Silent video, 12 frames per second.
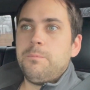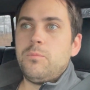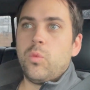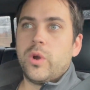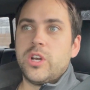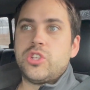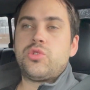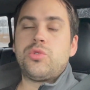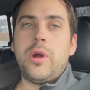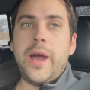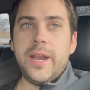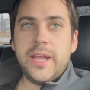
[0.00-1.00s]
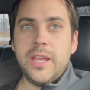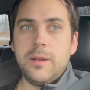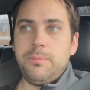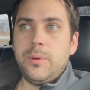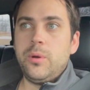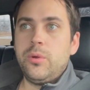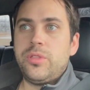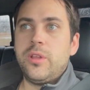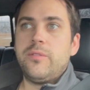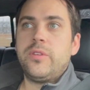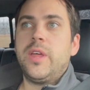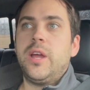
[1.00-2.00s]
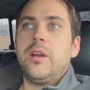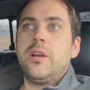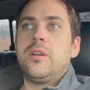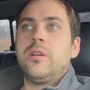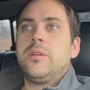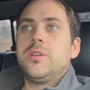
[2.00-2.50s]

We're gonna try to get a booth over there.